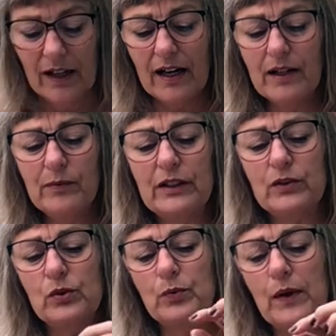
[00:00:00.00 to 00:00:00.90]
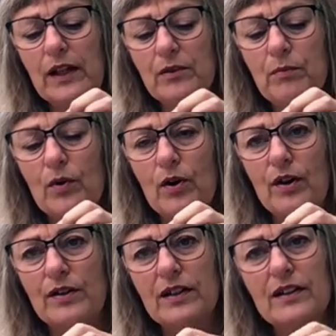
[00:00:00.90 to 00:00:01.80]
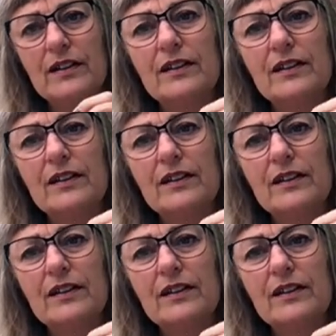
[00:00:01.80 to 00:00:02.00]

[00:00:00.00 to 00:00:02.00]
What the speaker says: I will do one more